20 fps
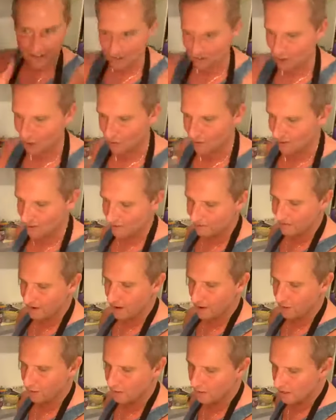that's holding the
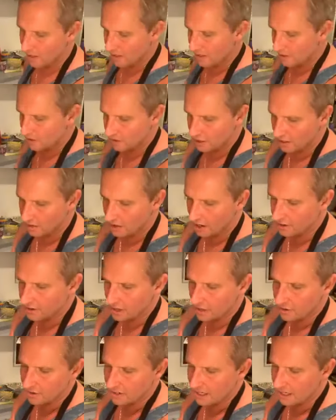phone, so that I
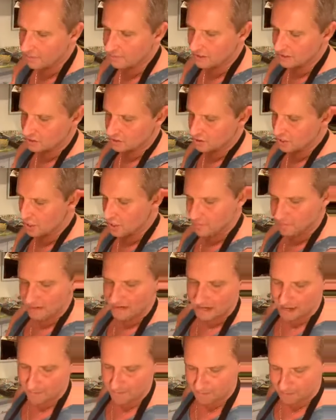don't keep disturbing
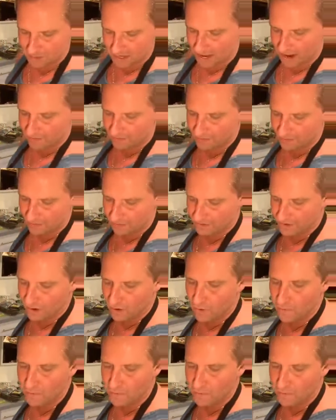him to have to film